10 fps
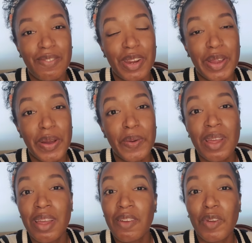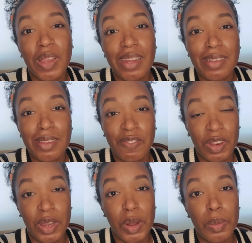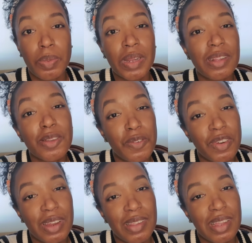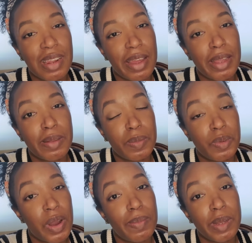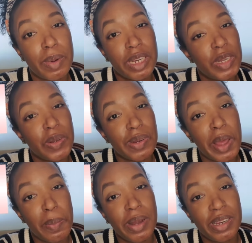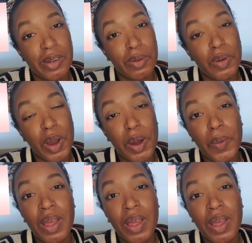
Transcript: video. If you like this video, please don't forget to like and subscribe to my channel and help my channel grow.